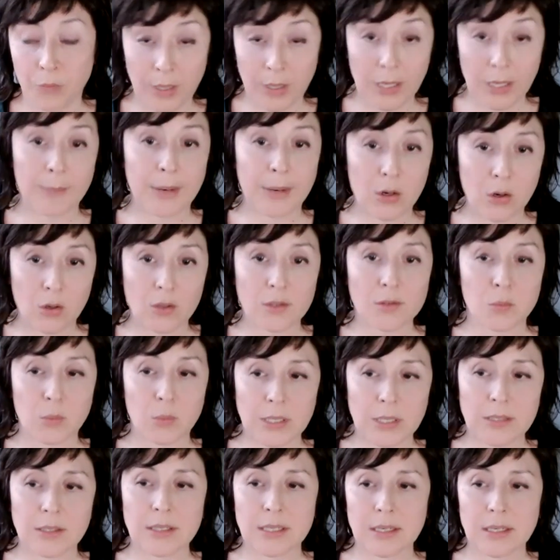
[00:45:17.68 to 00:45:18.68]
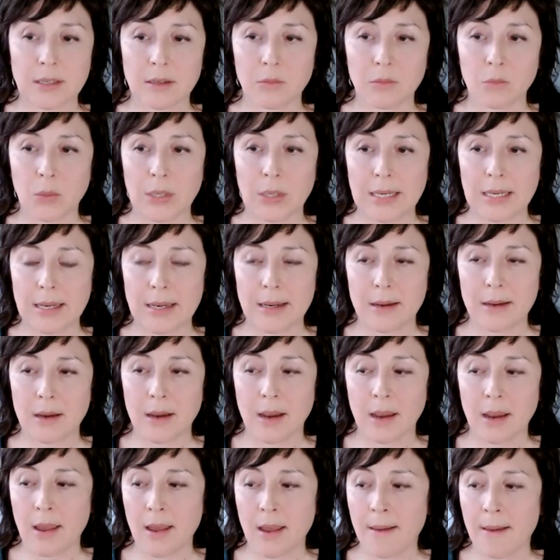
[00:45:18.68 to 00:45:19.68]
really because we did we
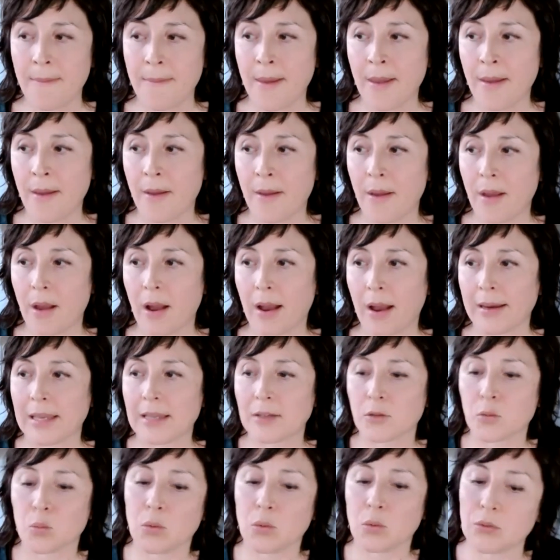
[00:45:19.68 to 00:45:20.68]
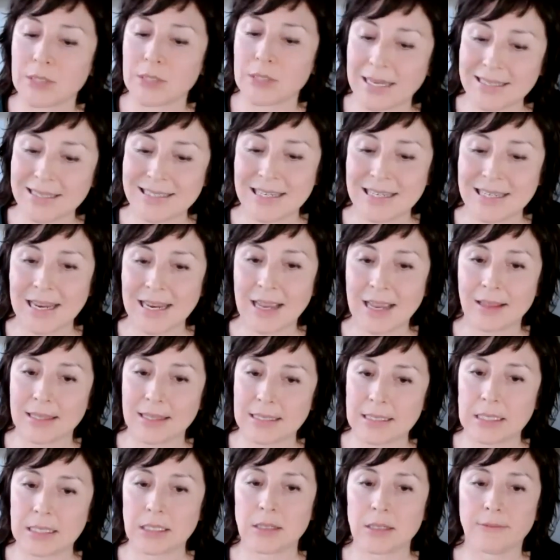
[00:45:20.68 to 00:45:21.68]
I guess we were testing out
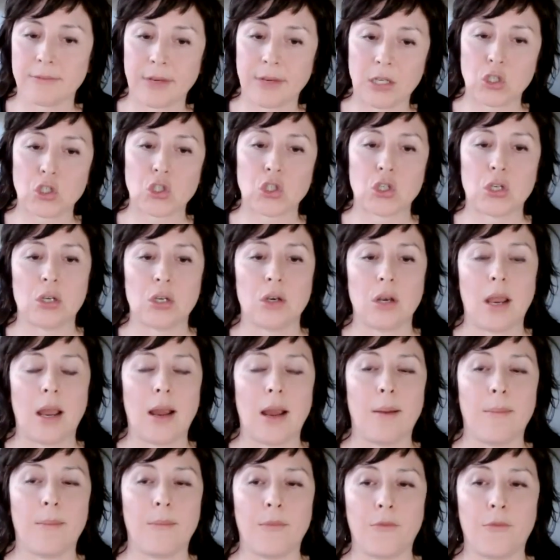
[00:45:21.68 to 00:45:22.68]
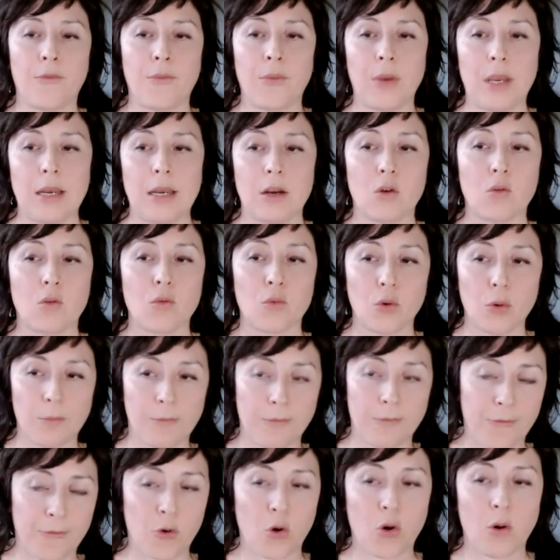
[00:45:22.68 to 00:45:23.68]
this intervention um, in a
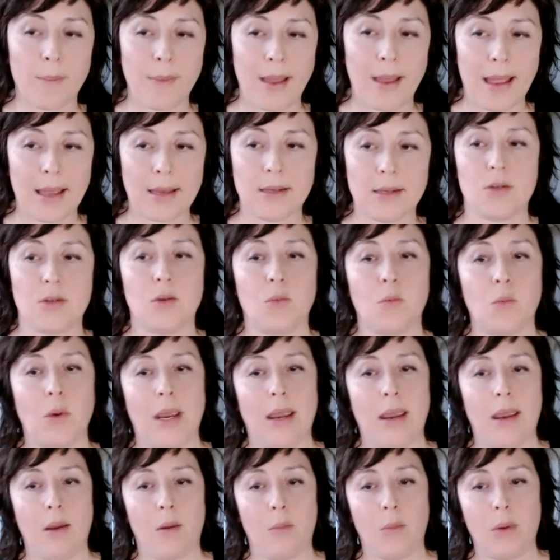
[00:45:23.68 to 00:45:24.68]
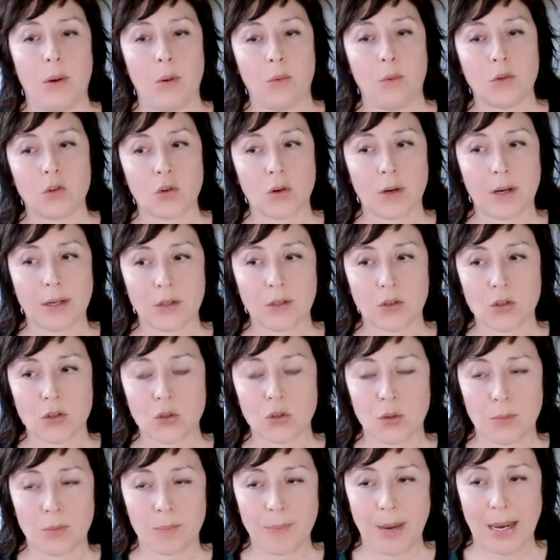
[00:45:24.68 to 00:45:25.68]
group format where we were trying
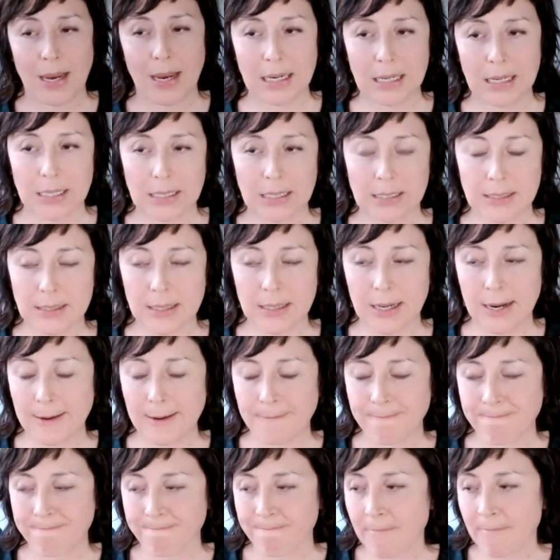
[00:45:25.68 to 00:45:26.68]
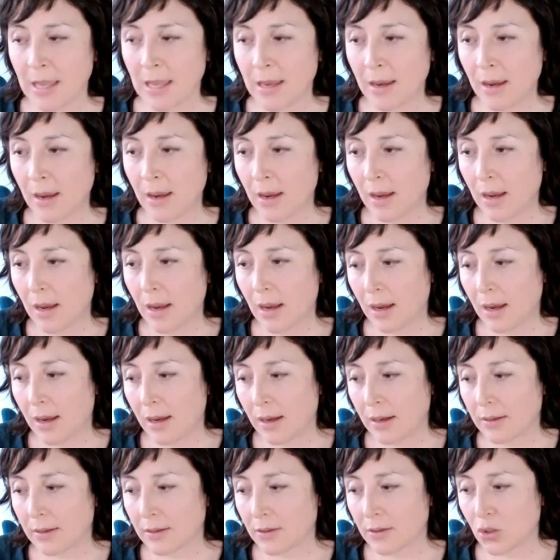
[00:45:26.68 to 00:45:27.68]
to make it um,
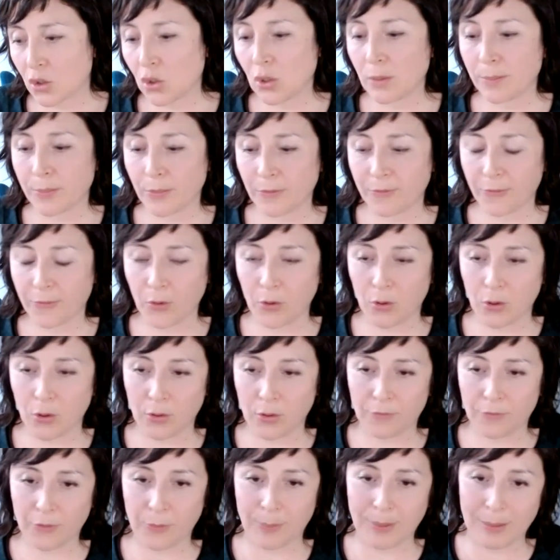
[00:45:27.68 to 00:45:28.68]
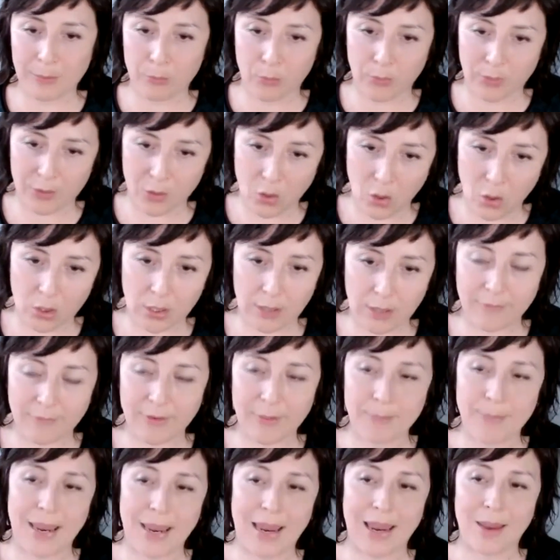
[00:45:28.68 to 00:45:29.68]
uh, suitable for for people with cognitive
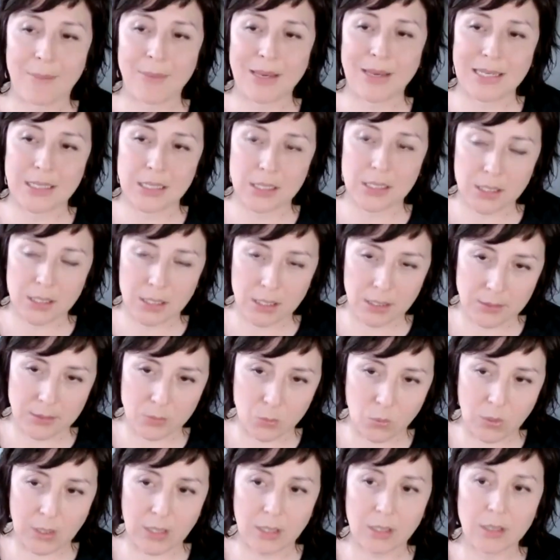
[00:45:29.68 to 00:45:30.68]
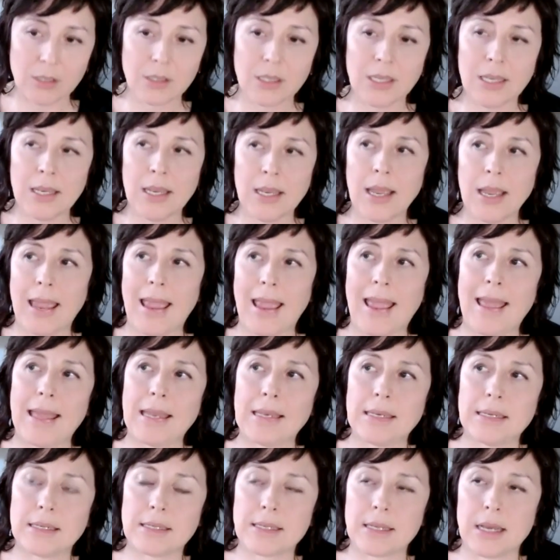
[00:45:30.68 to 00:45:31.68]
impairment as well,
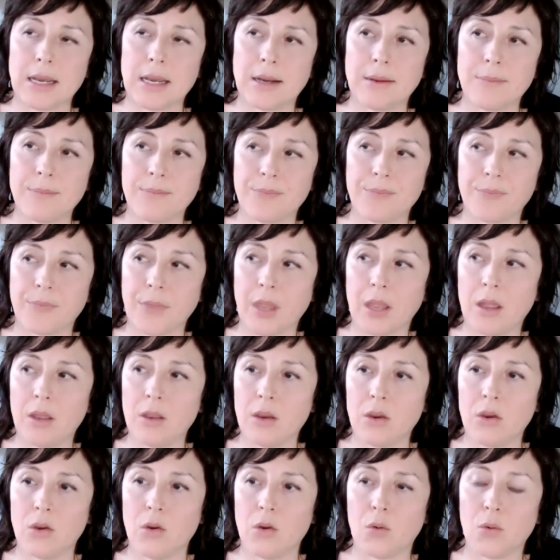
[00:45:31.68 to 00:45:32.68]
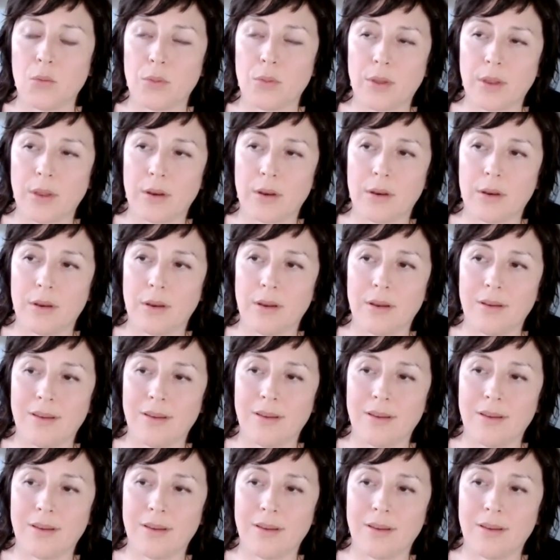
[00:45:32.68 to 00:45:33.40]
and um, you know that